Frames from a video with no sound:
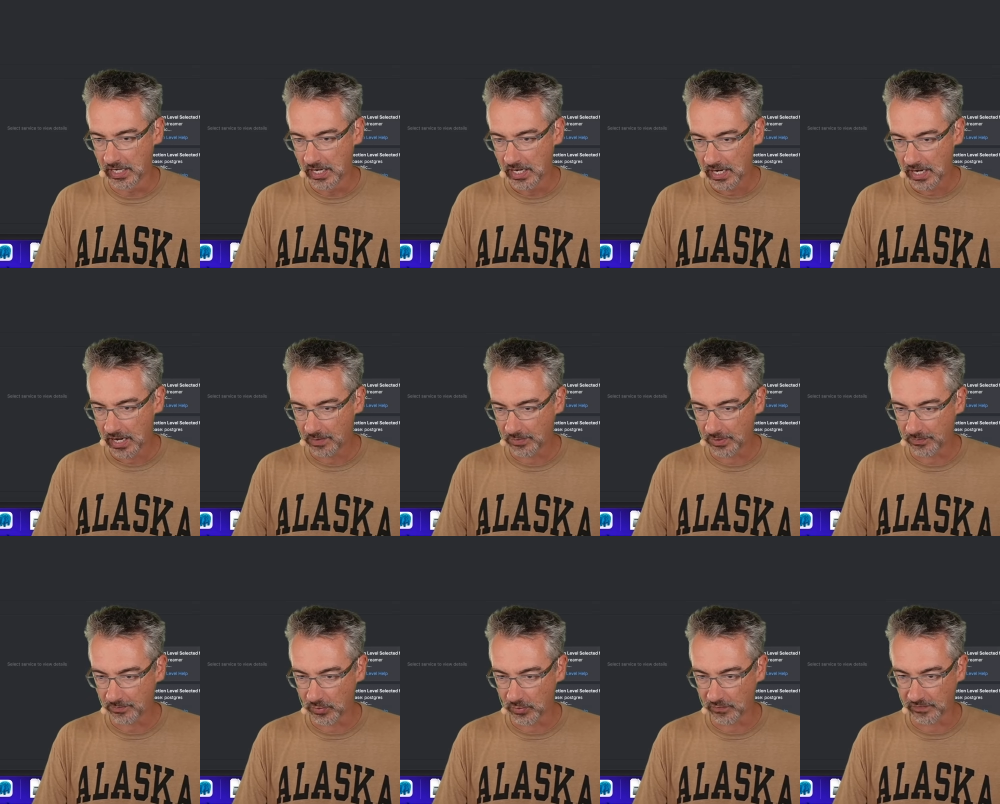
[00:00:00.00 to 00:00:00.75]
I'm going
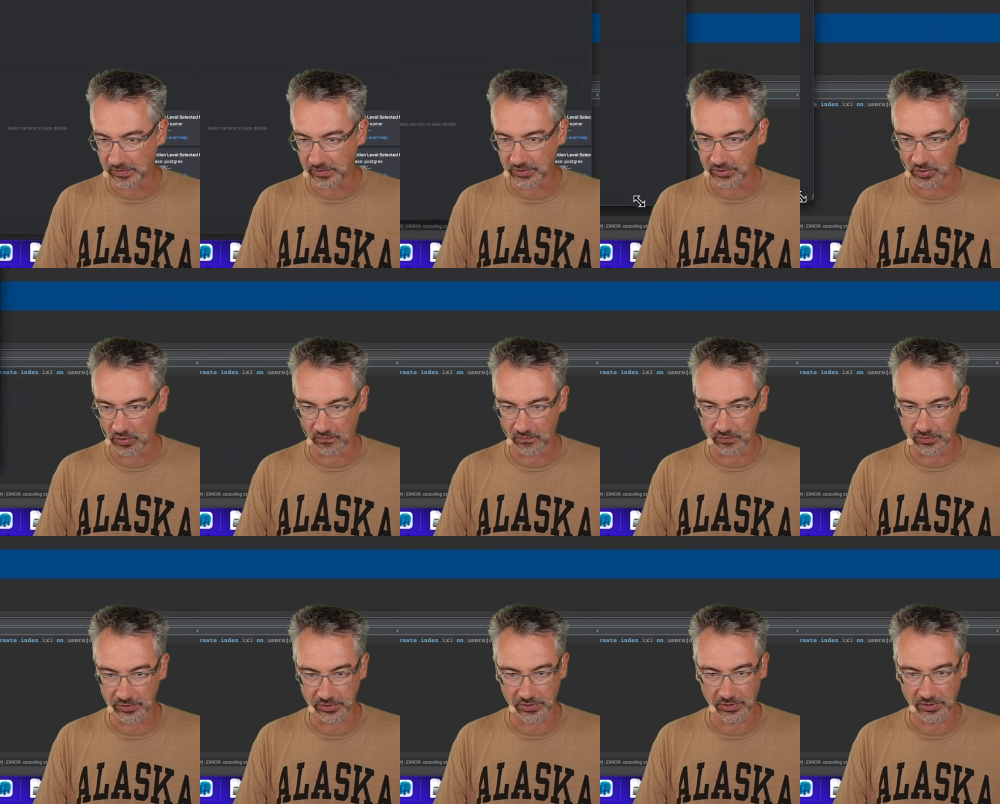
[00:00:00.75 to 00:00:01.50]
to move this over
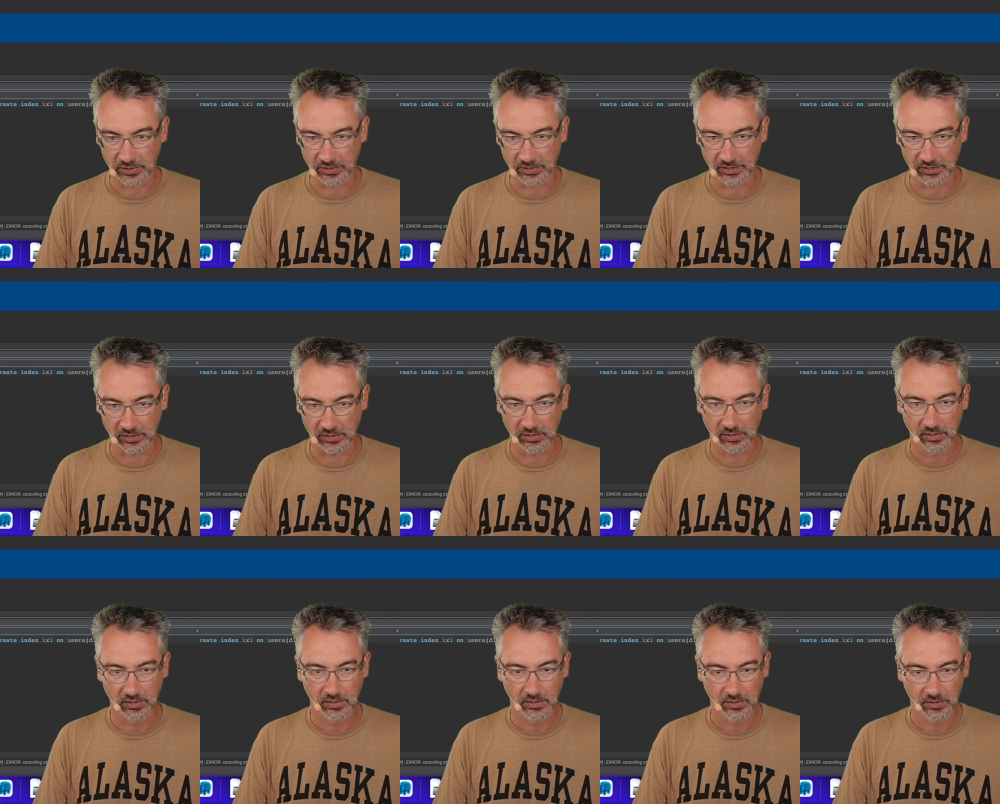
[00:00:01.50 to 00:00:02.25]
just a little
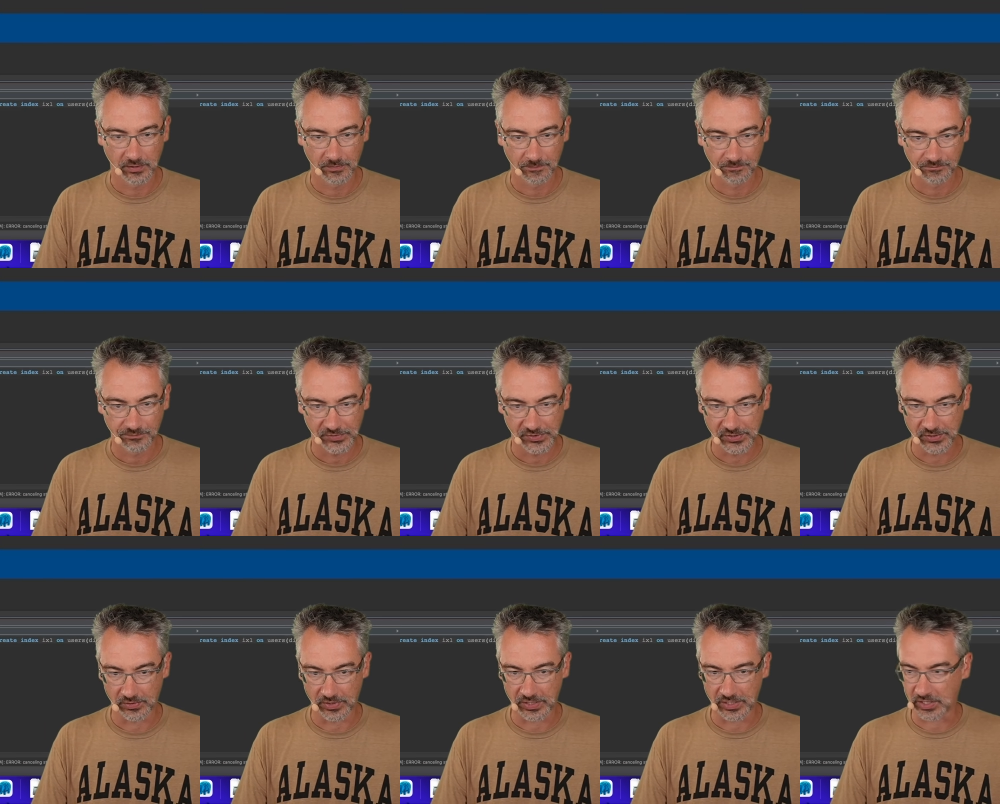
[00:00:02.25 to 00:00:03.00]

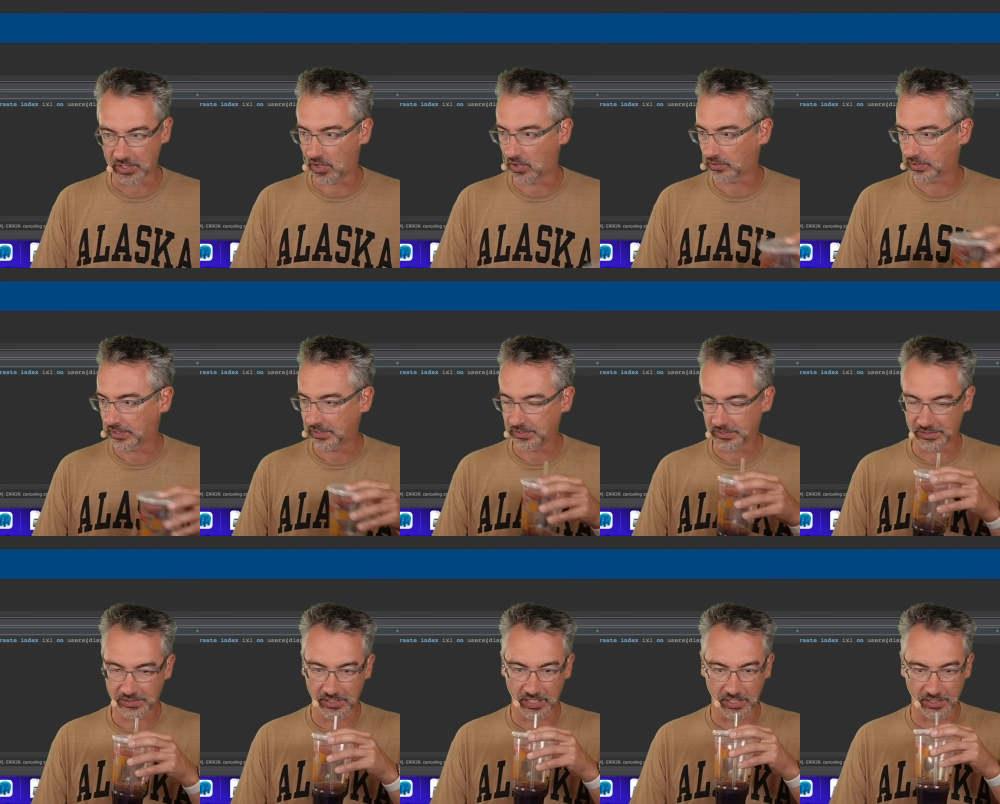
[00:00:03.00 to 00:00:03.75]
so that y'all can
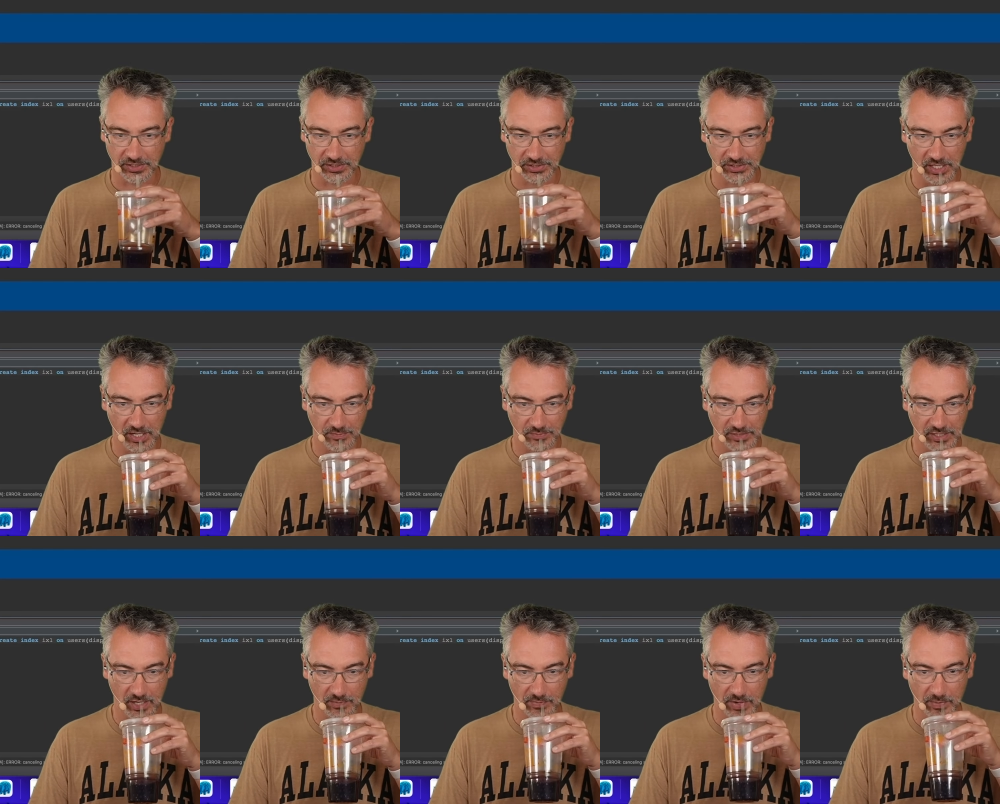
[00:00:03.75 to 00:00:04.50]
see it at the same
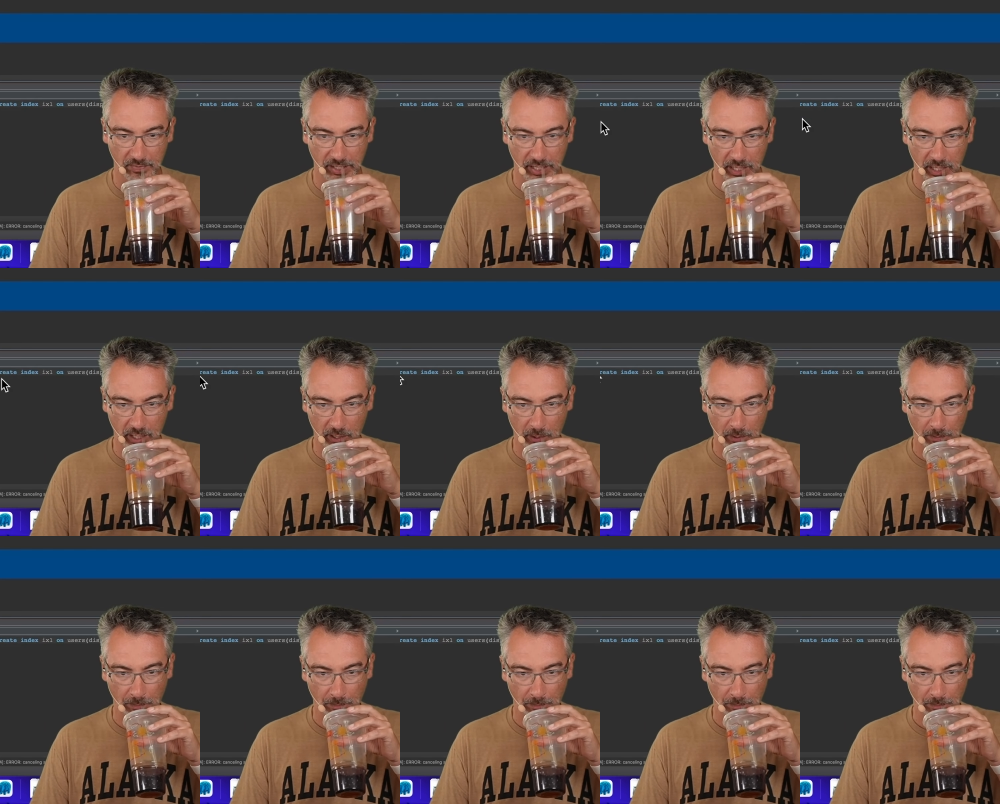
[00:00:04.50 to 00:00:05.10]
time I'm here.